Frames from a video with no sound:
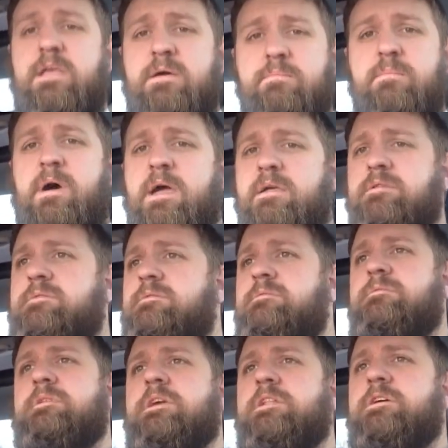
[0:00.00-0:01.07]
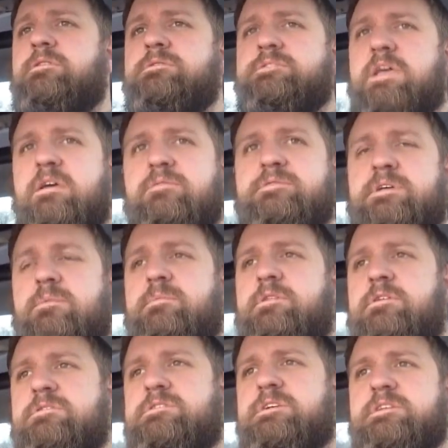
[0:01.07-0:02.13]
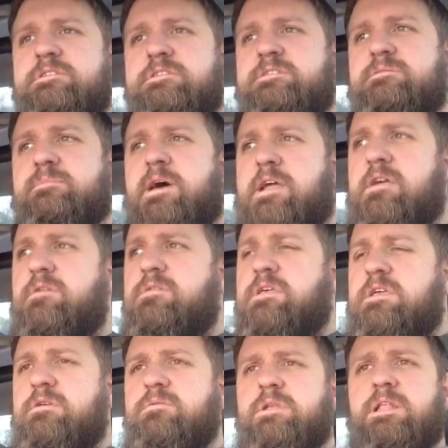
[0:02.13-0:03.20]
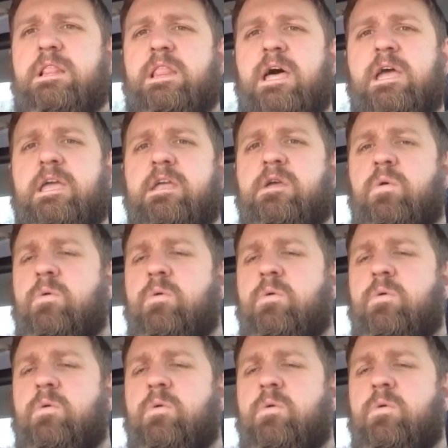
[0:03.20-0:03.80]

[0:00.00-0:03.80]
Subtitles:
It might, you know, save some of those tins of tobacco that you didn't like